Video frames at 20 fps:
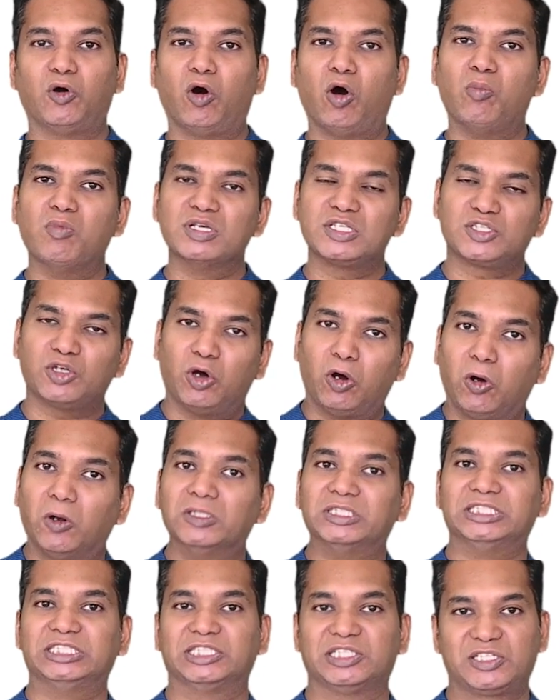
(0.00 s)
almost
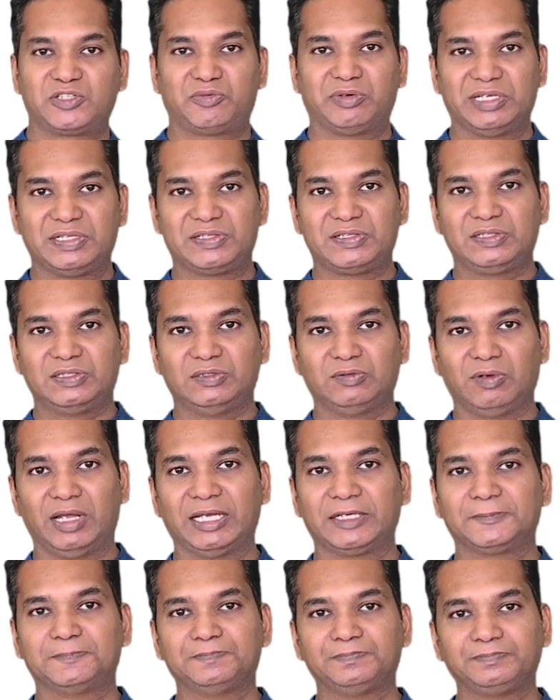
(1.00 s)
all the industries
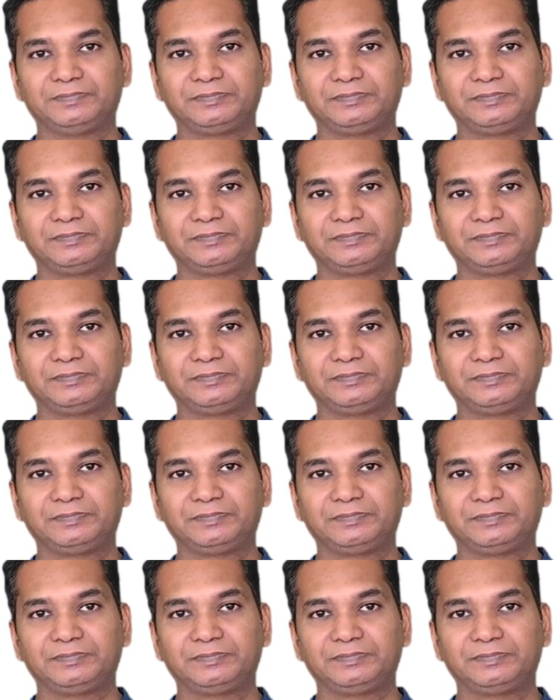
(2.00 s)
like